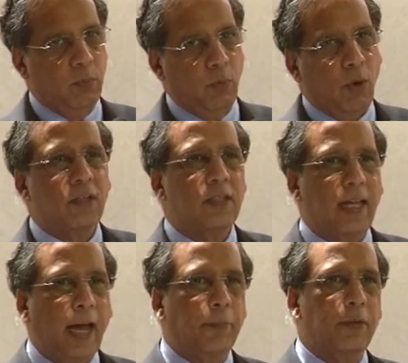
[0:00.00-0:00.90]
what has
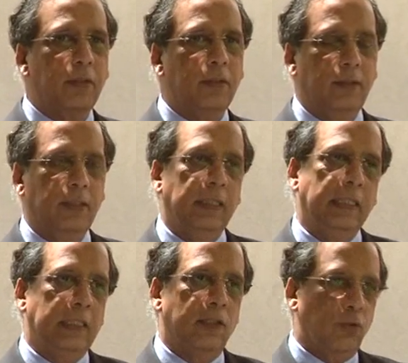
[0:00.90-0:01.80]
happened
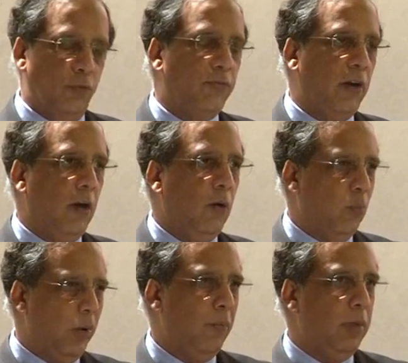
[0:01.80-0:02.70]
so far,
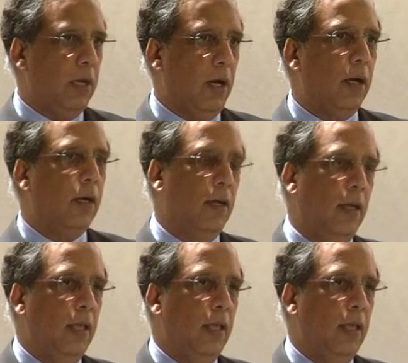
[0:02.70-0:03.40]
where we are,